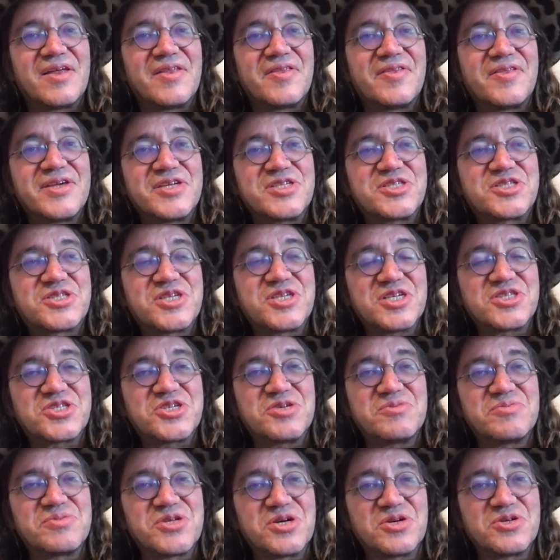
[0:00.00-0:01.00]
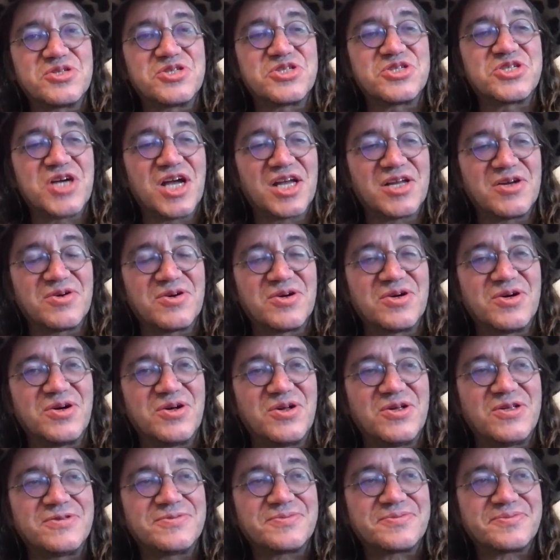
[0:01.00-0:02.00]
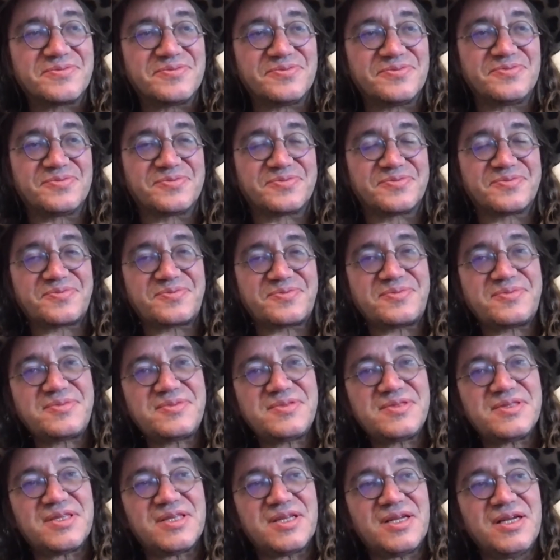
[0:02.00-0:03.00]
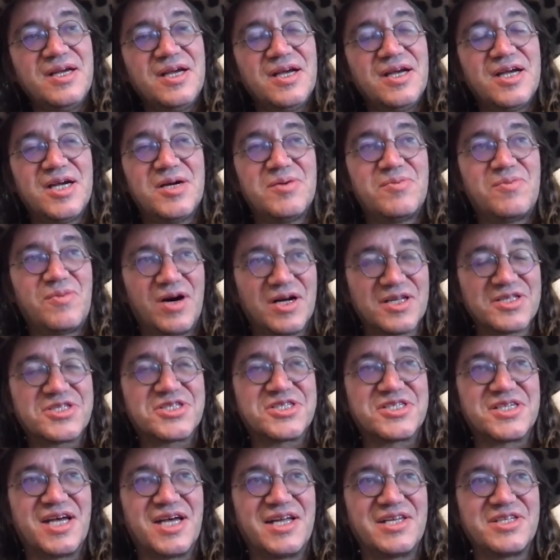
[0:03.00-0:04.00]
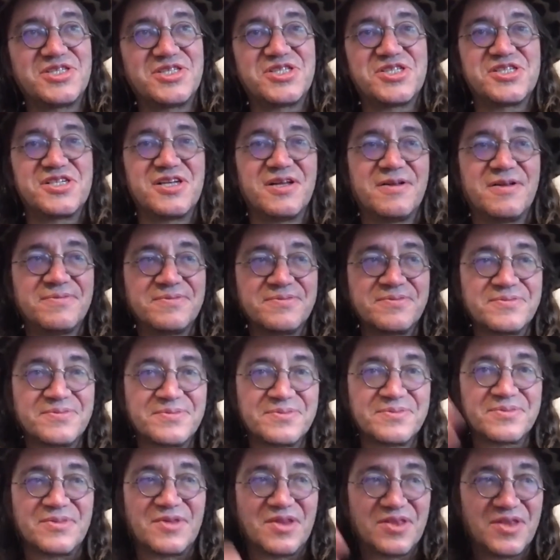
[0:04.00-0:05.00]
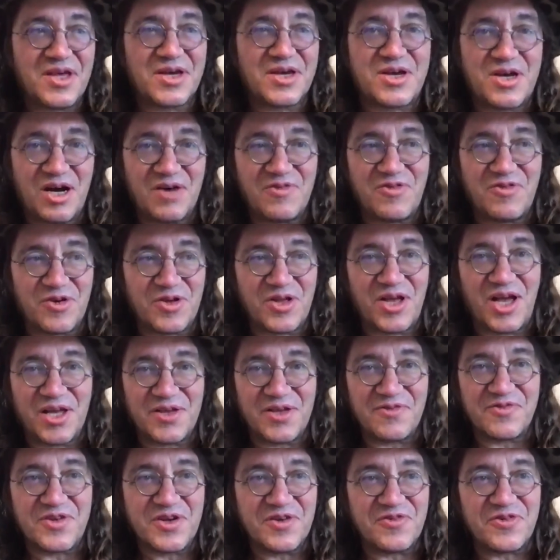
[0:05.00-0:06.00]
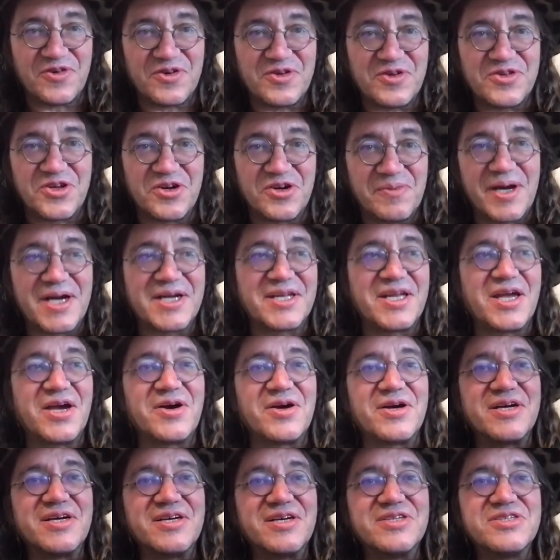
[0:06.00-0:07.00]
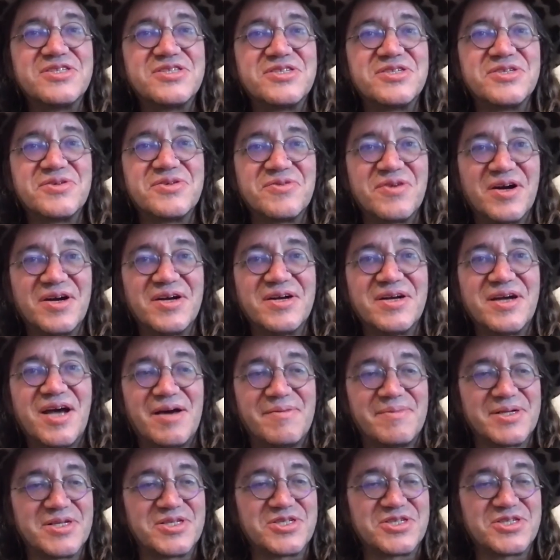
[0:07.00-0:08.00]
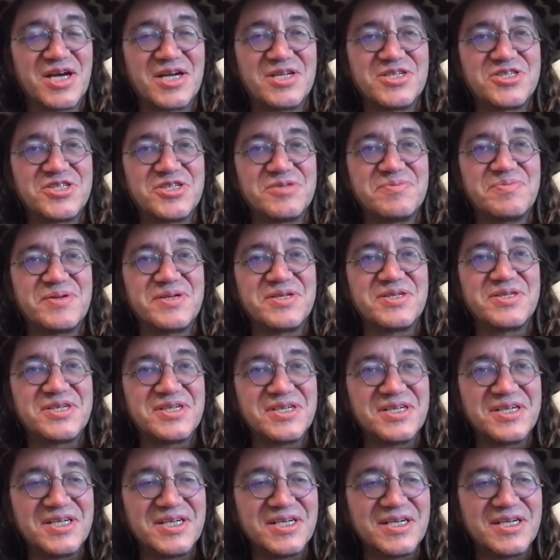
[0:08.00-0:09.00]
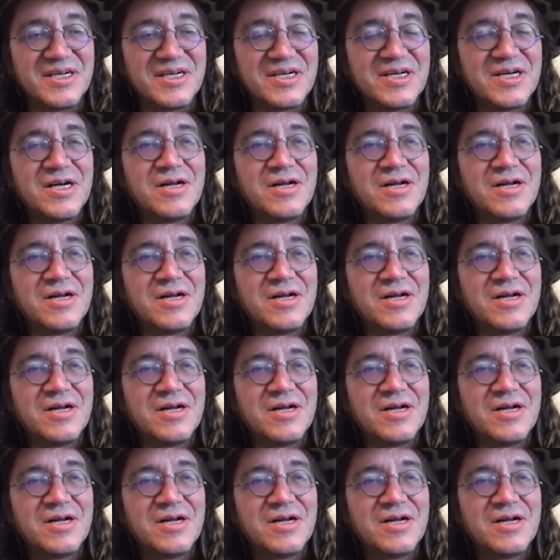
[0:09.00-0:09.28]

these systems are general in one sense. They cover a lot of different domain areas, right? I mean, ChatGPT